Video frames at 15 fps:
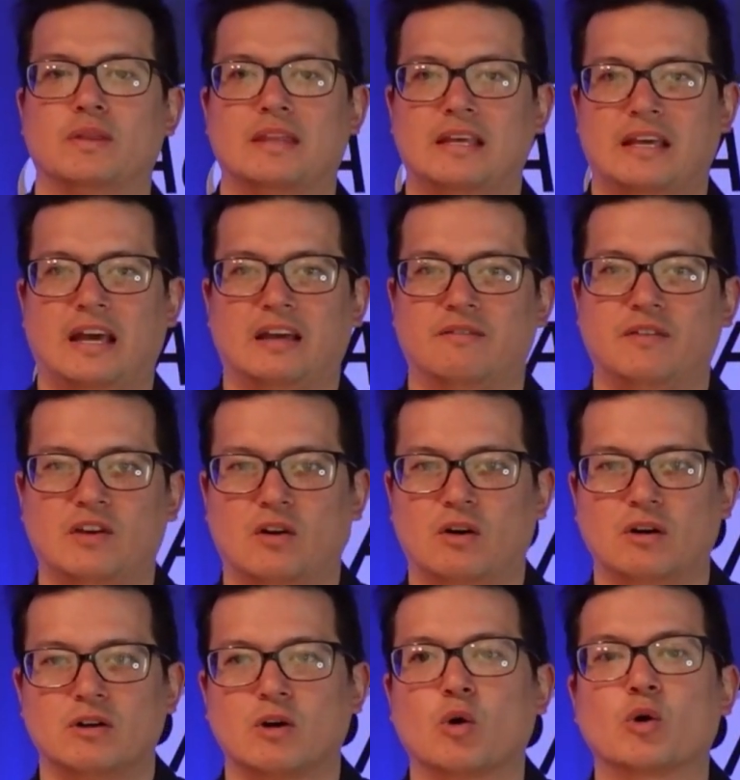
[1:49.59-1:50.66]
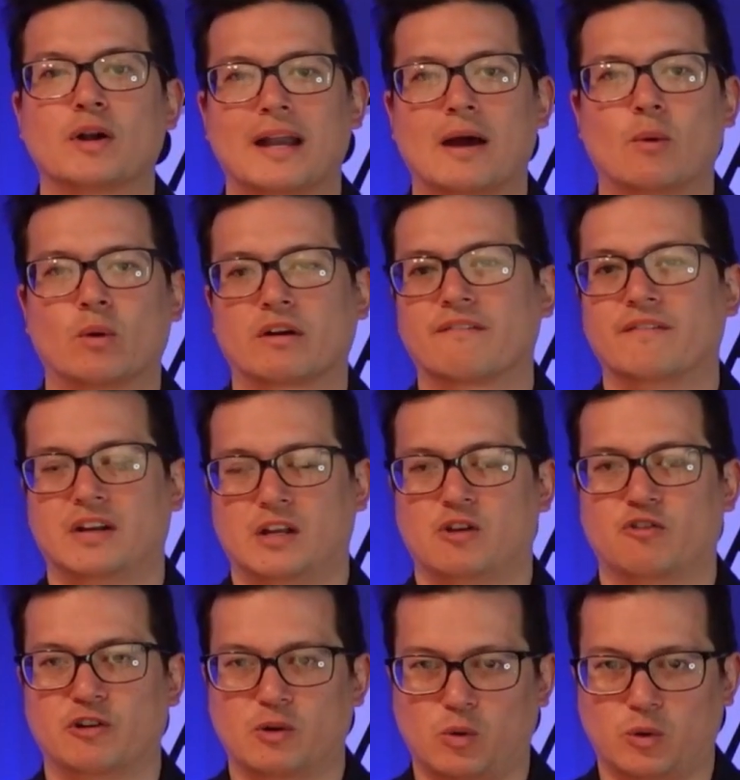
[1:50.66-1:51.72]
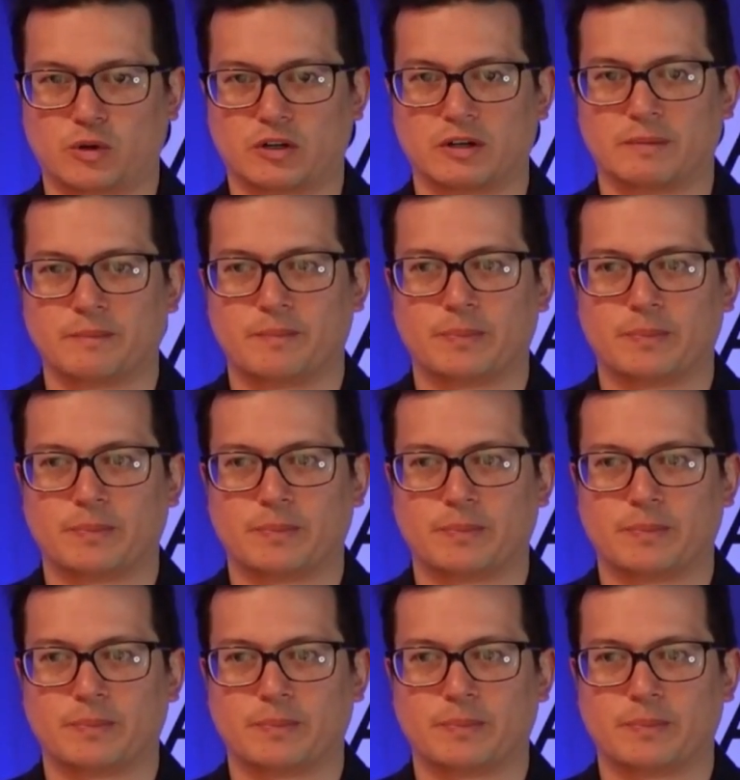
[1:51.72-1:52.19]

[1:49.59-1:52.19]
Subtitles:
the NVR or network video recorder.